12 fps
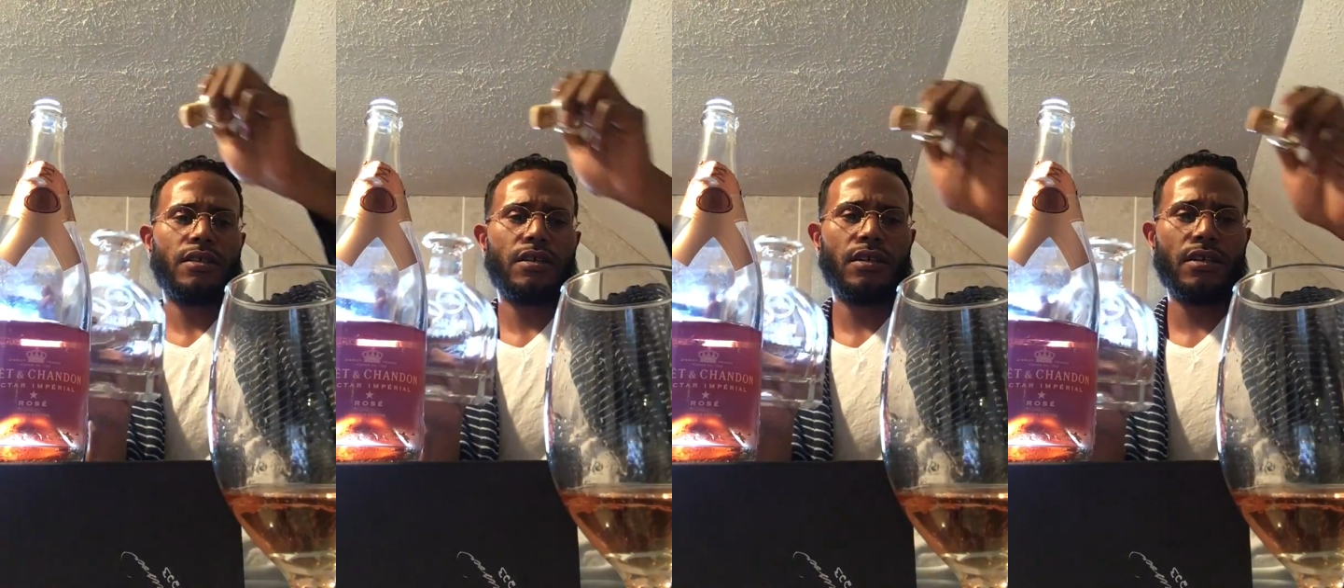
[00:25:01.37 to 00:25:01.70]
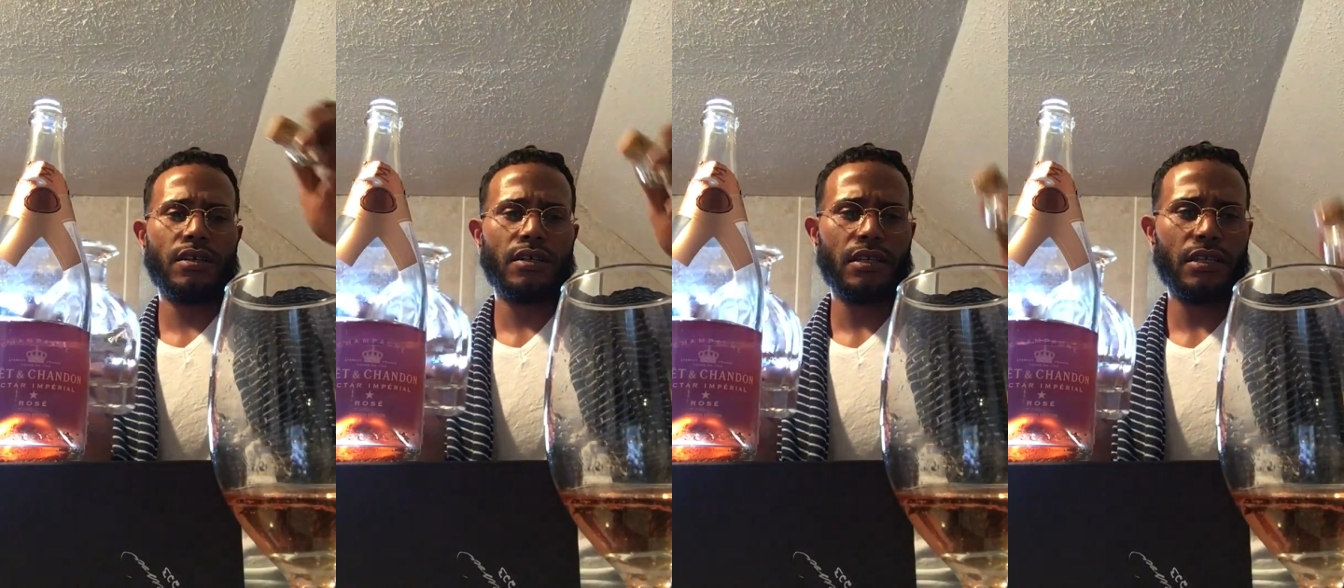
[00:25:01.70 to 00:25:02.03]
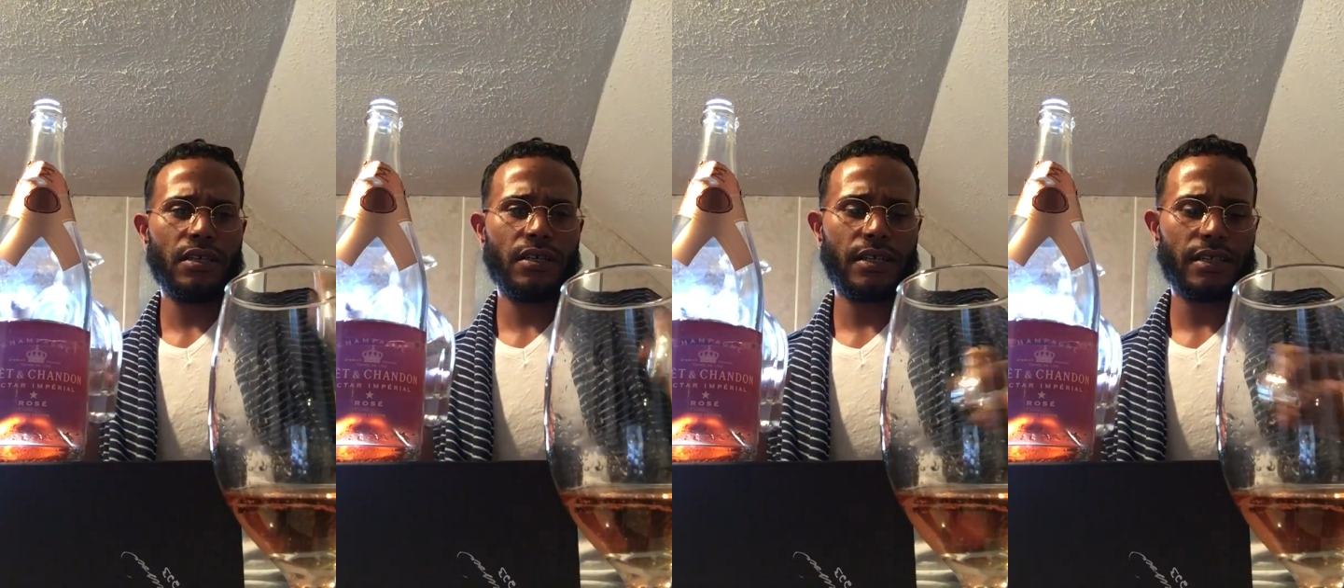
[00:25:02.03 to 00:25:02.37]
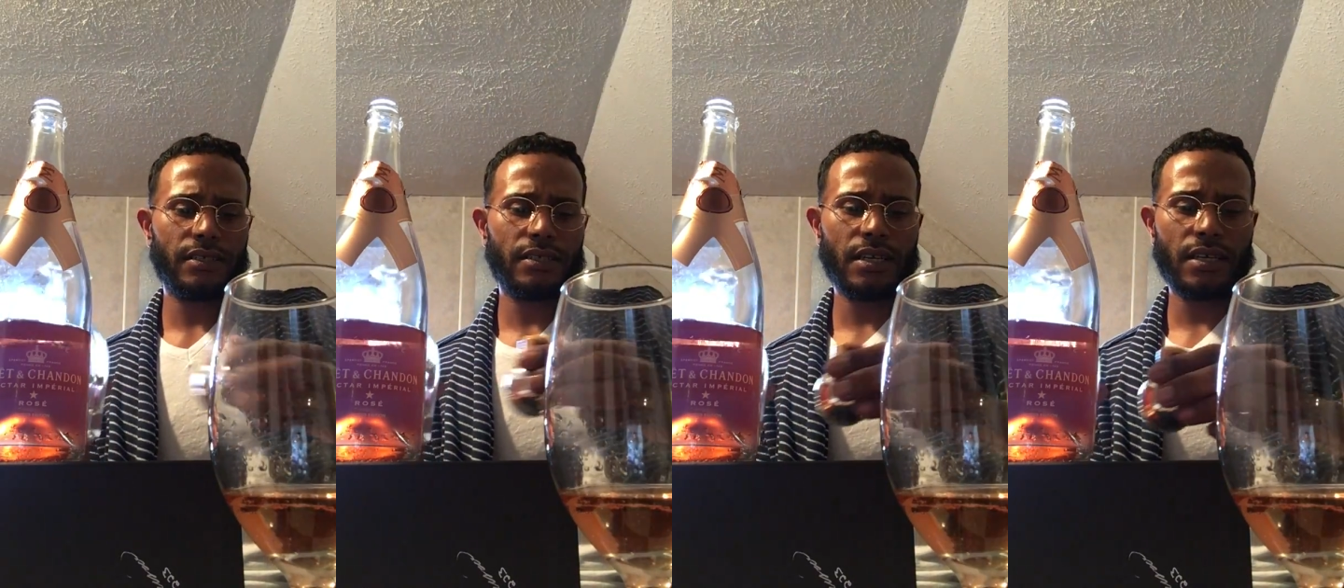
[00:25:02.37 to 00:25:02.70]
Love that
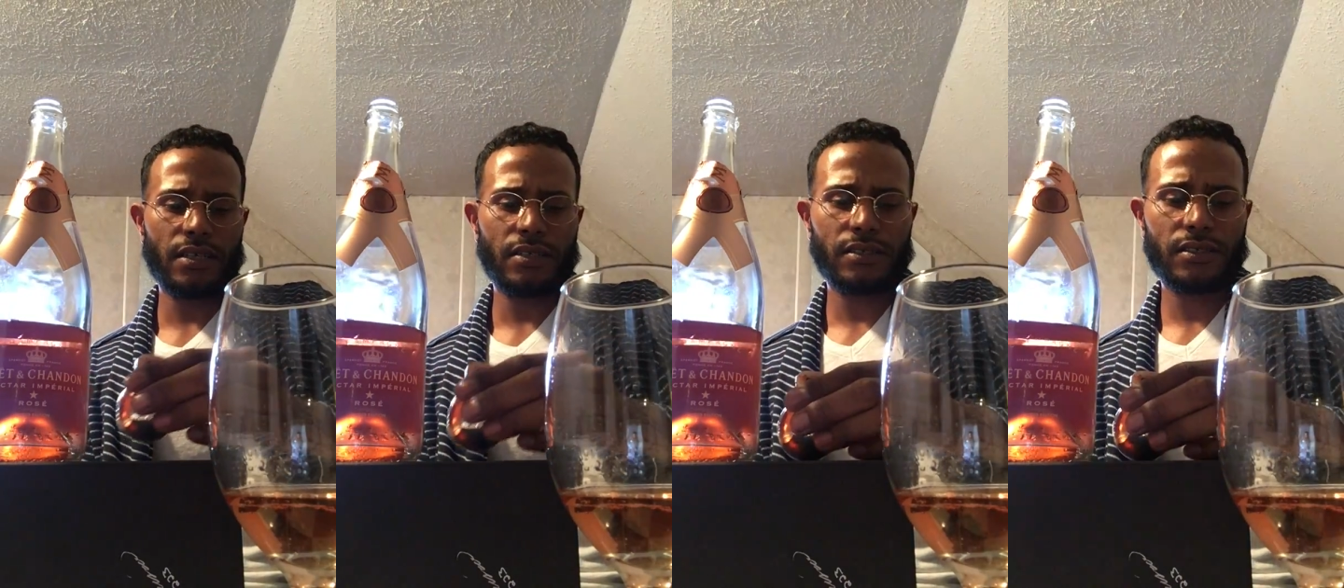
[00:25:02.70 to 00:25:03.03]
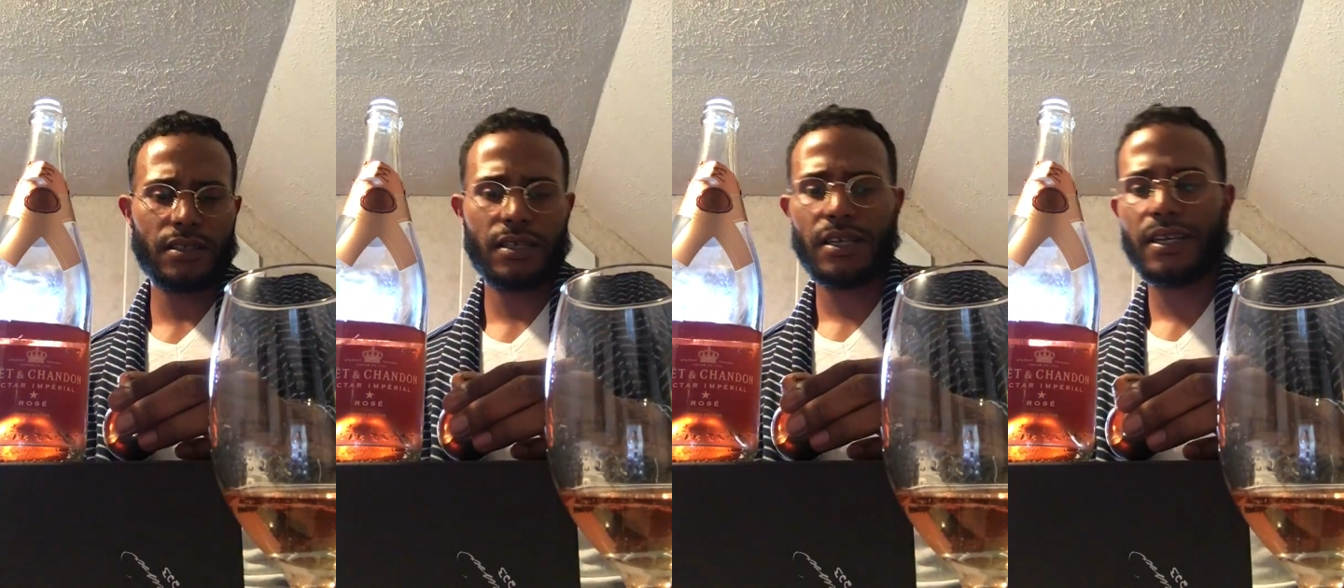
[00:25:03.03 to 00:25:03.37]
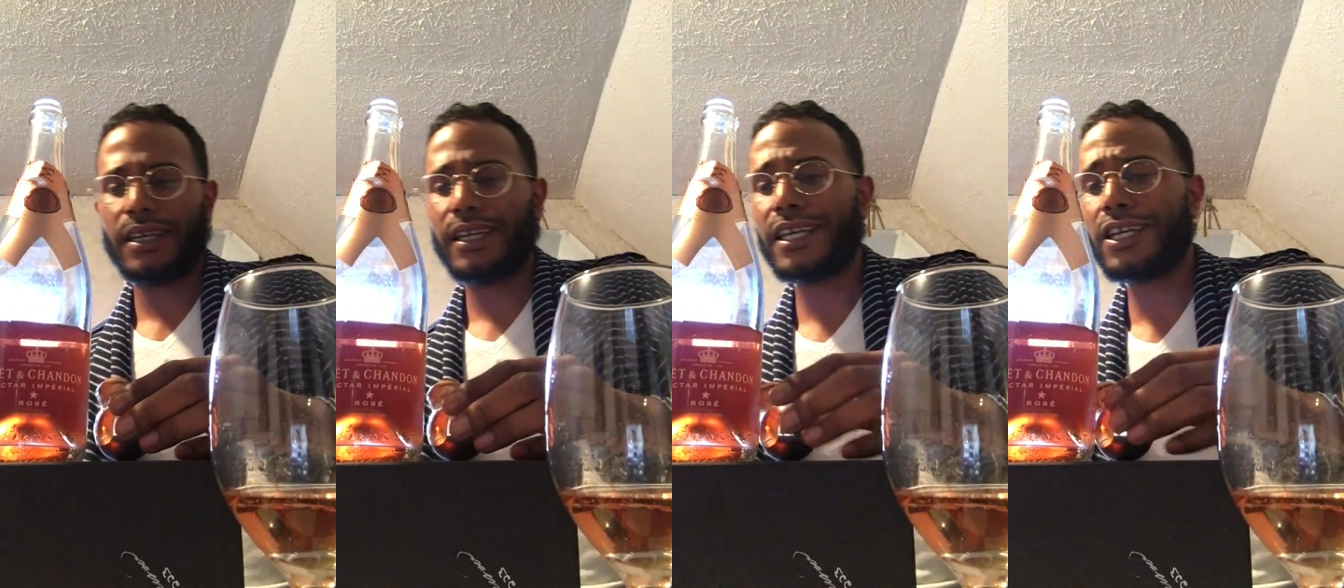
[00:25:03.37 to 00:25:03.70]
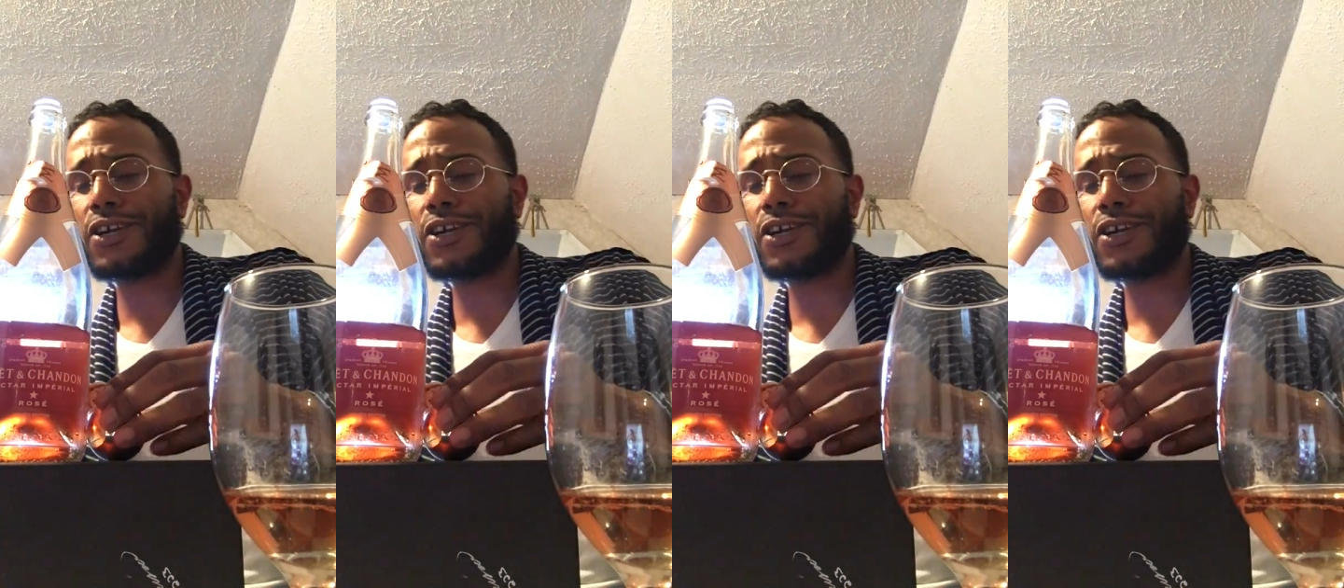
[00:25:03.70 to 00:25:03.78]
sound. Y